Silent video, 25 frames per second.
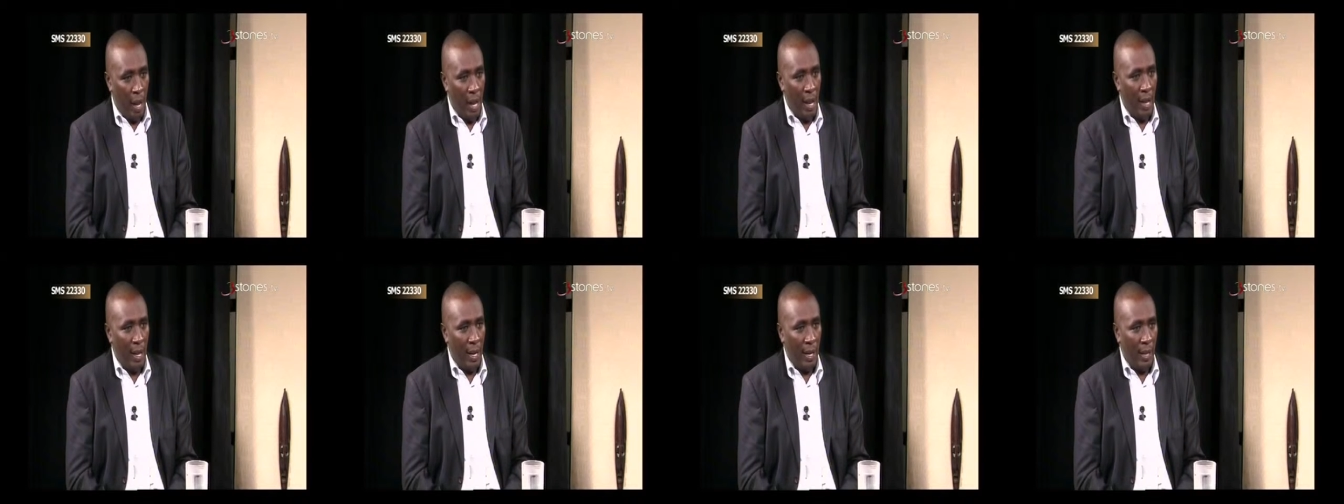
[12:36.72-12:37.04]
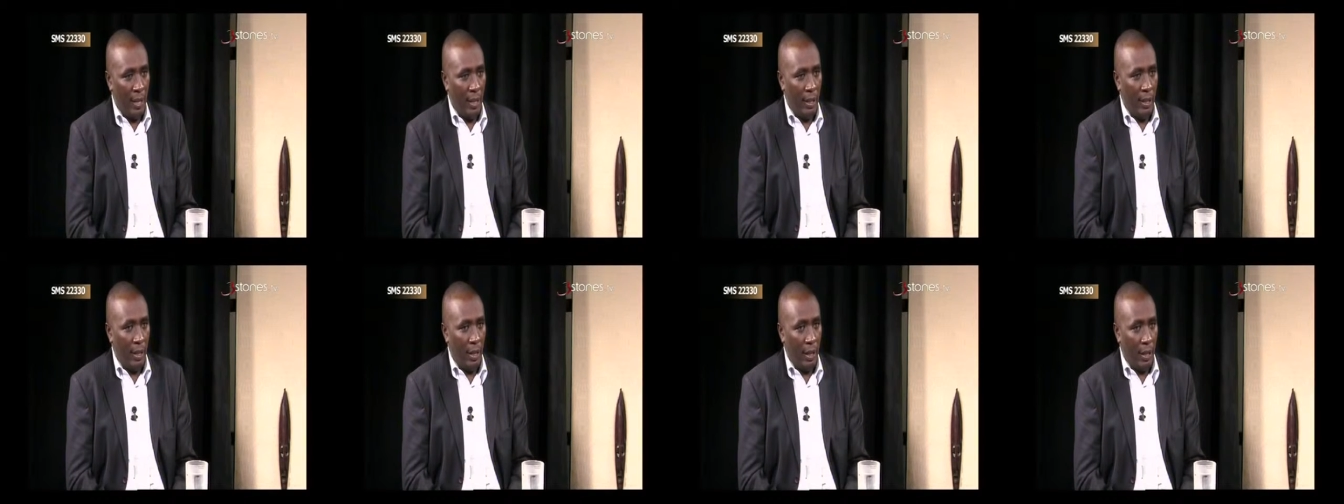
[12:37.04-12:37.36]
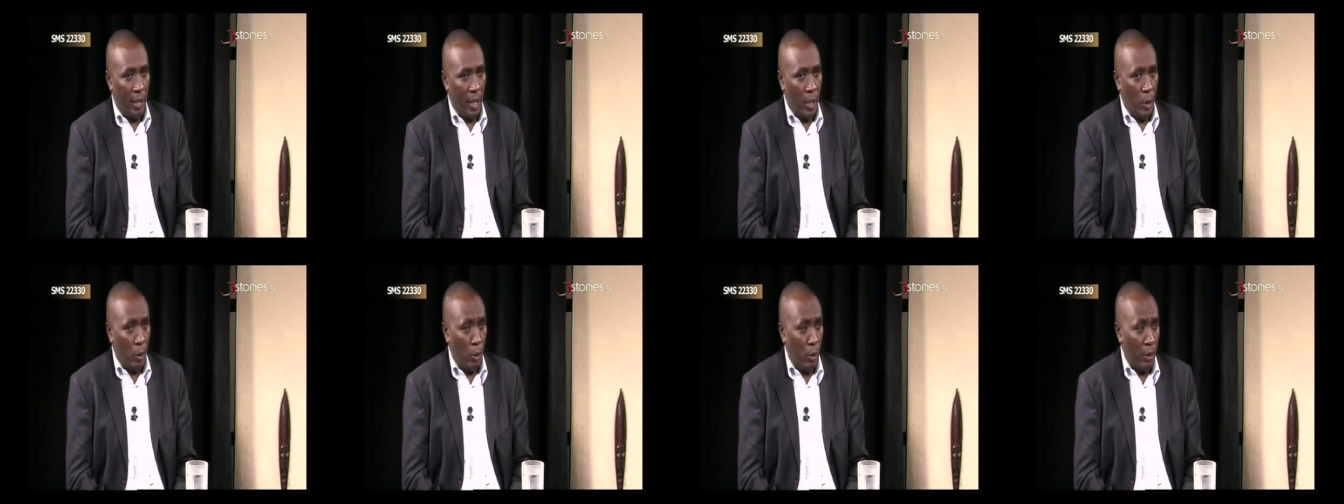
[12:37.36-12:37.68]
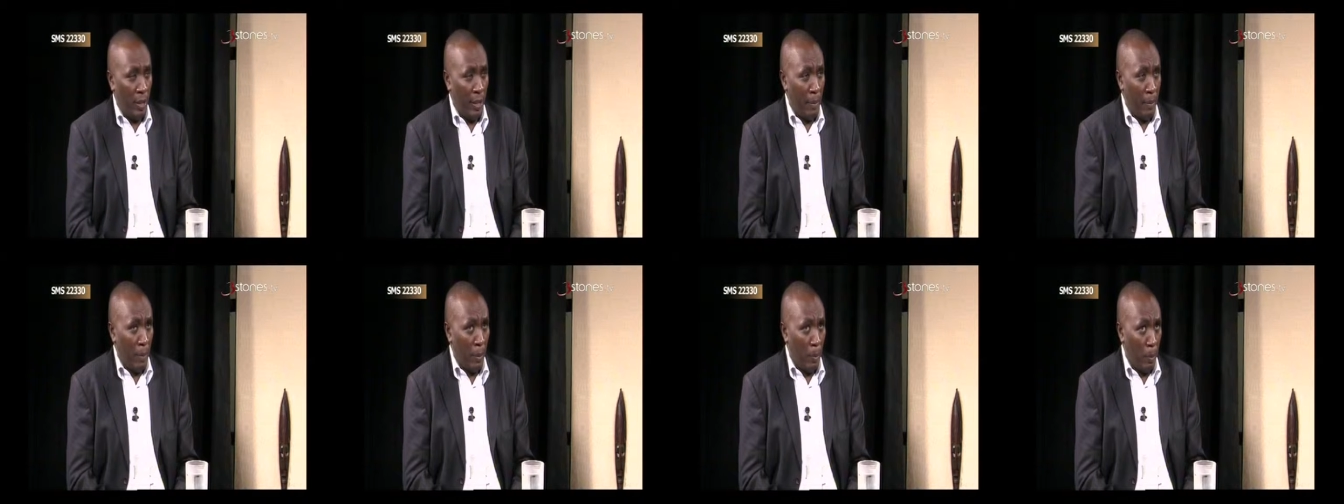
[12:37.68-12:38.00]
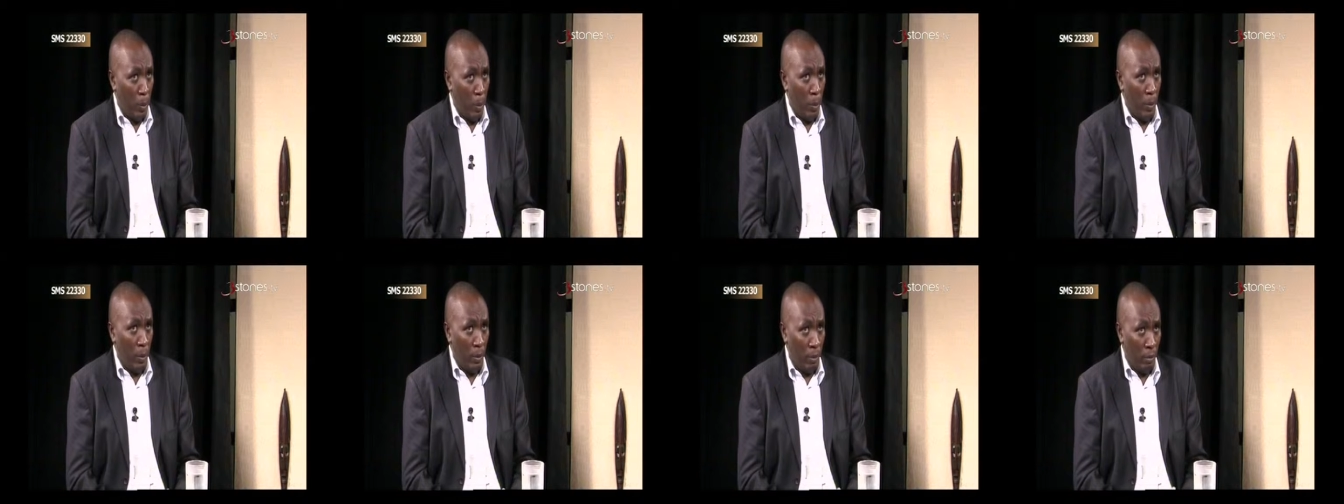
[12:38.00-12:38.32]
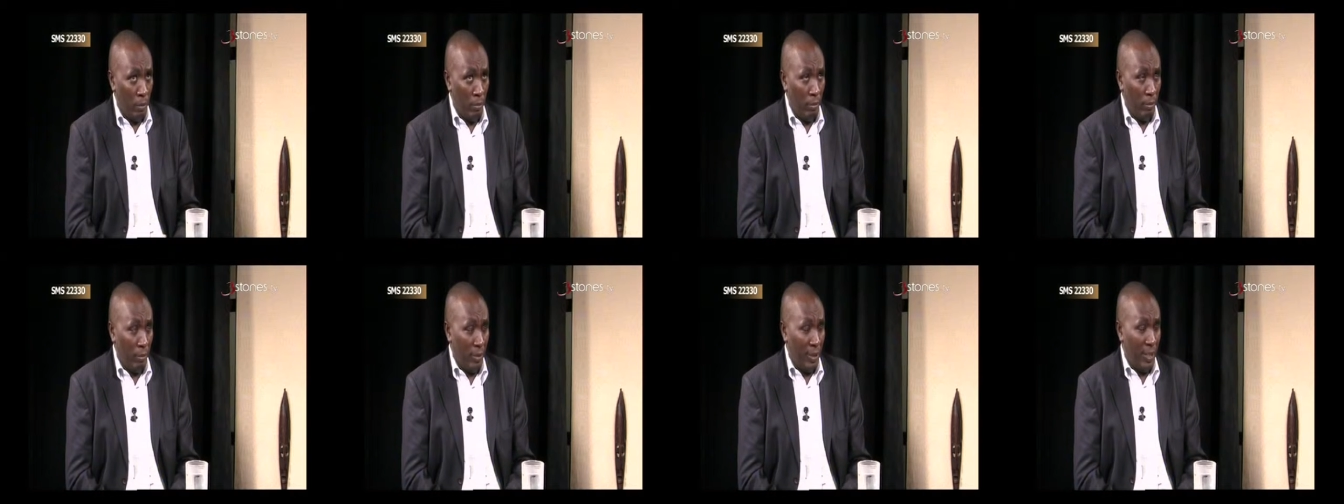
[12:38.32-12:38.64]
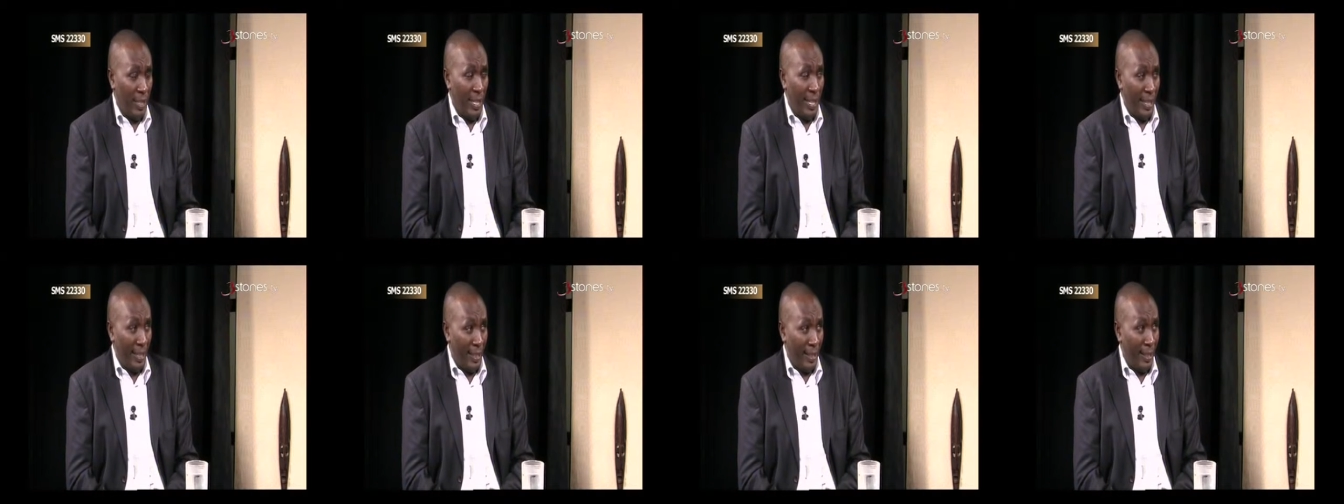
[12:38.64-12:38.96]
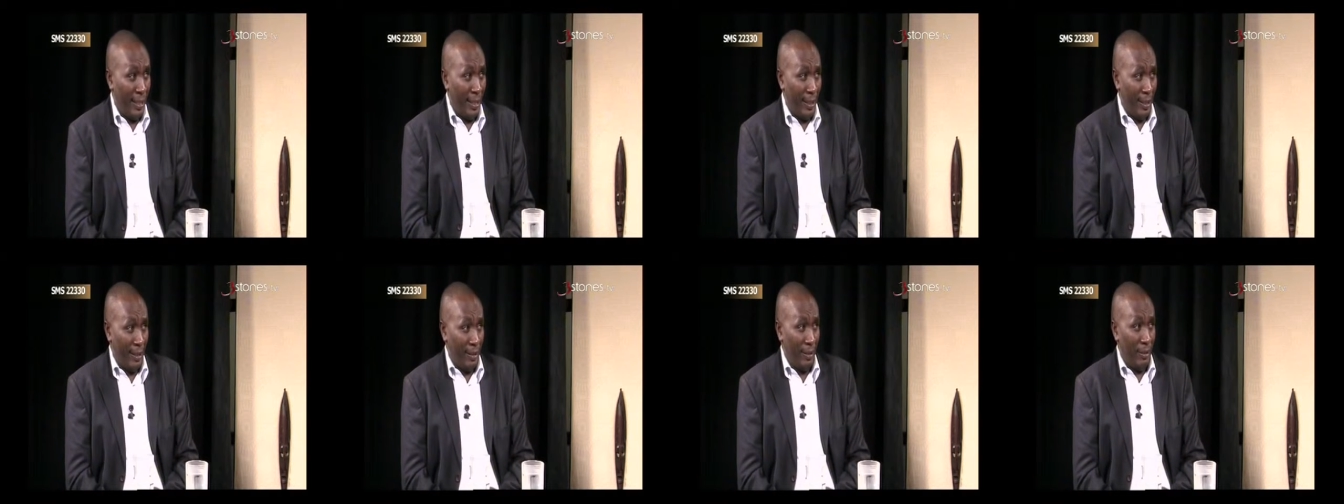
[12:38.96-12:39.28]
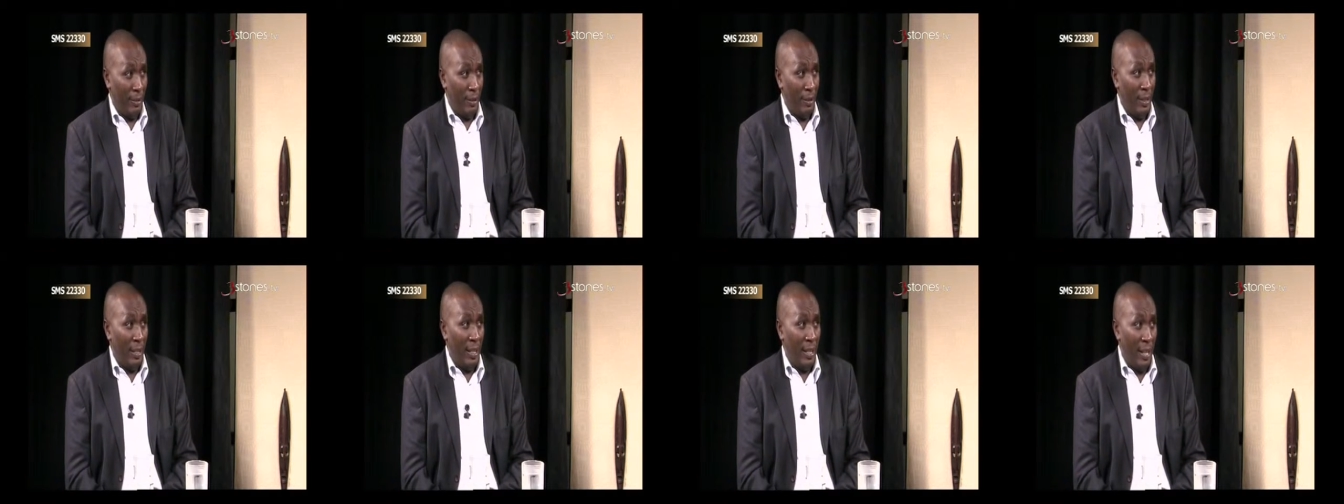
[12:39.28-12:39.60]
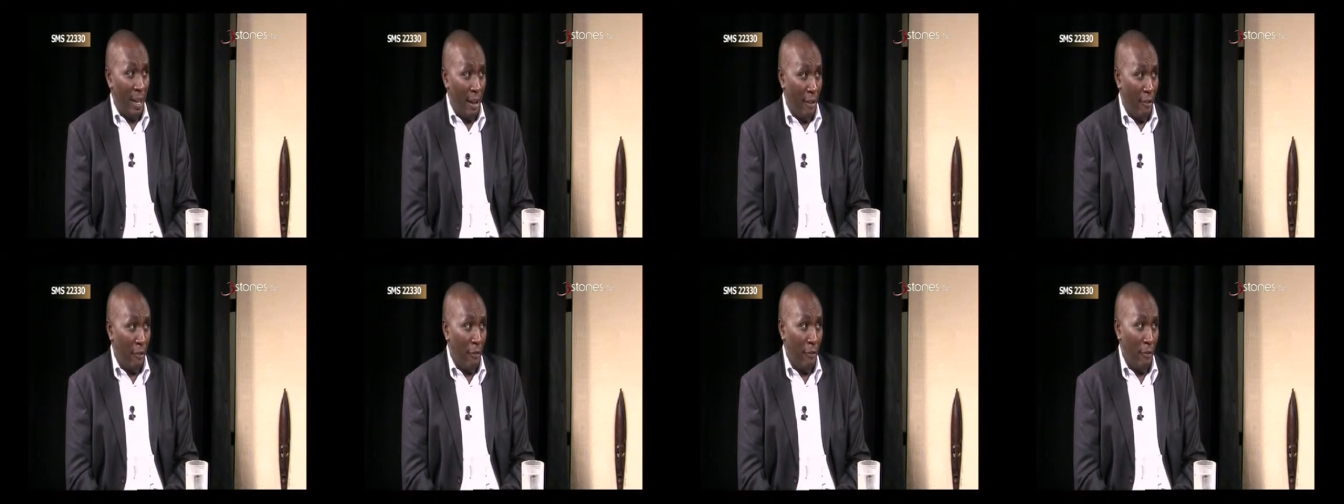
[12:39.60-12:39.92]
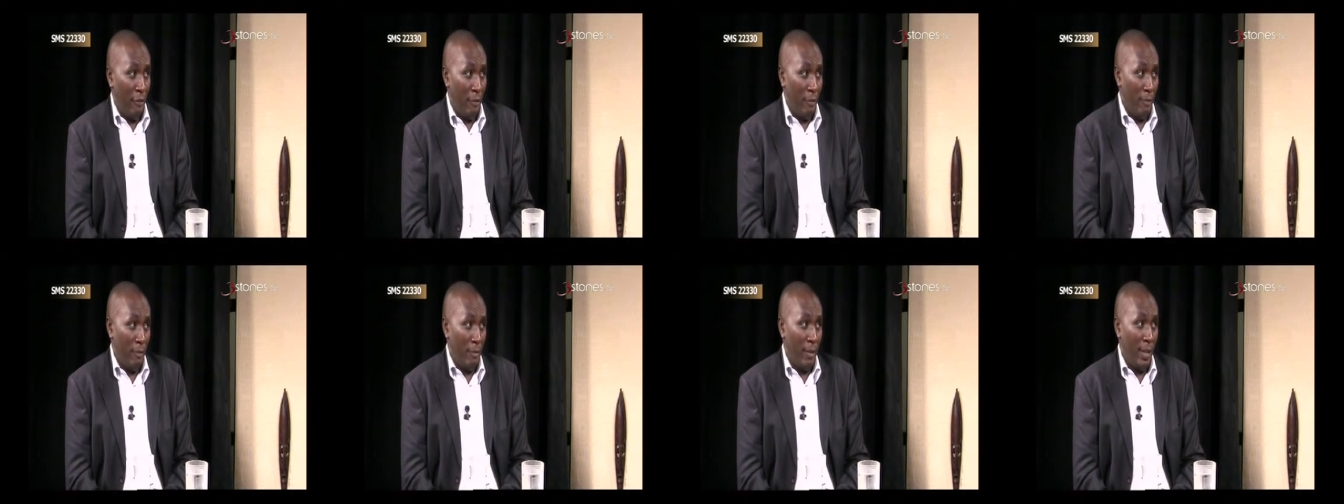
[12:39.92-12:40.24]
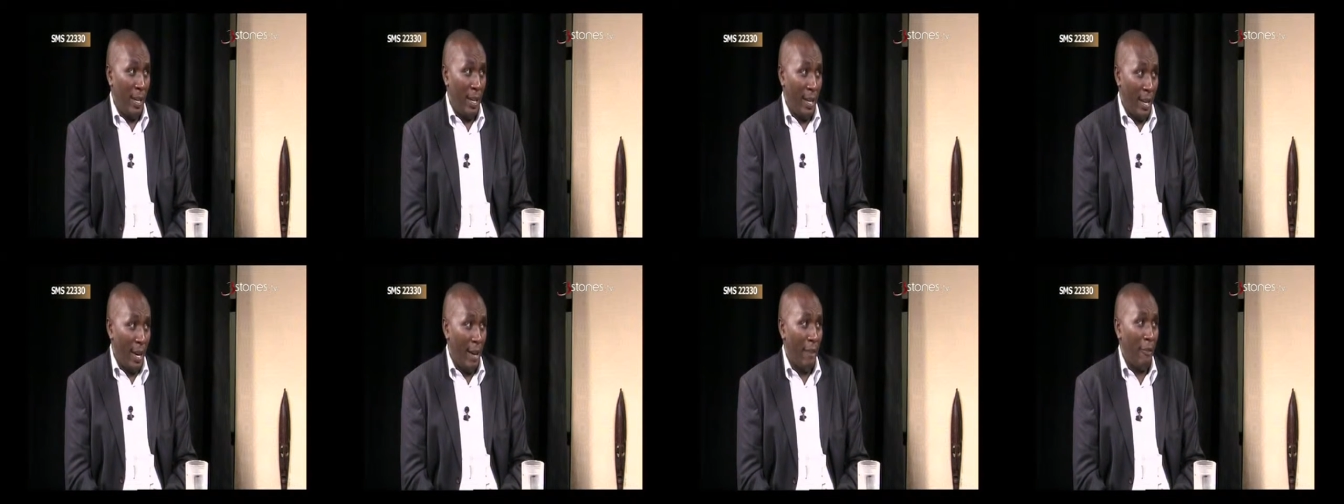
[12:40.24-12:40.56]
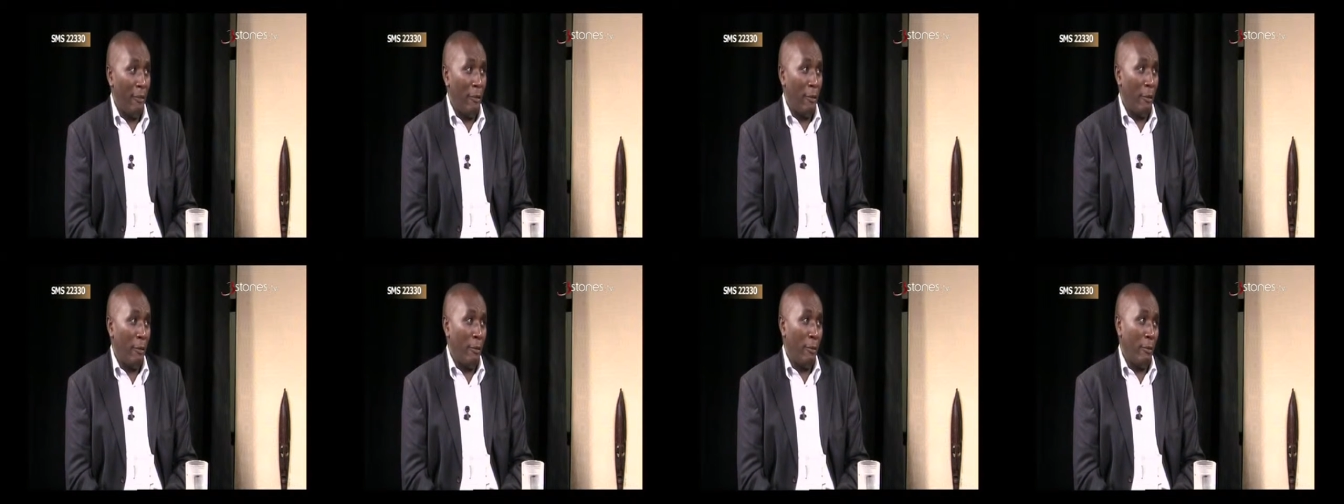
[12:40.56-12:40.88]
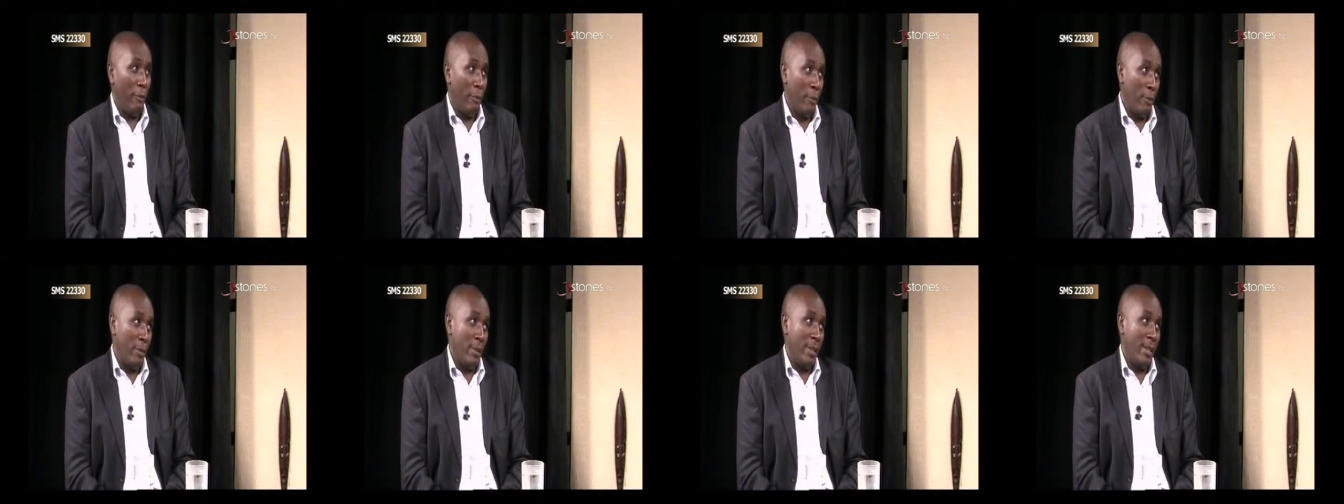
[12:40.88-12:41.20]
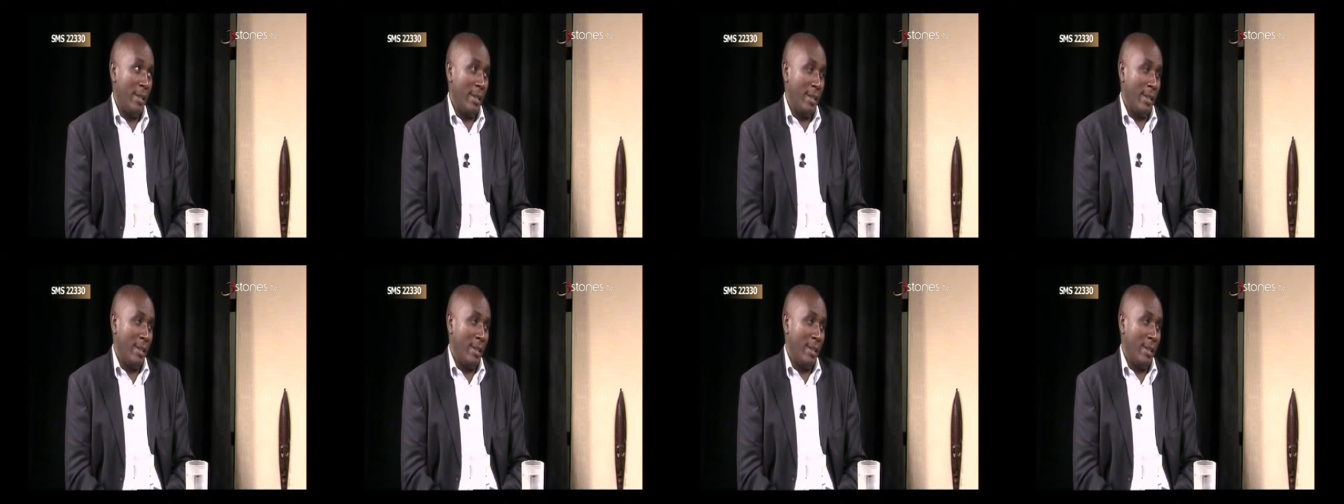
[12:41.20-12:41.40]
that older people take enough of food,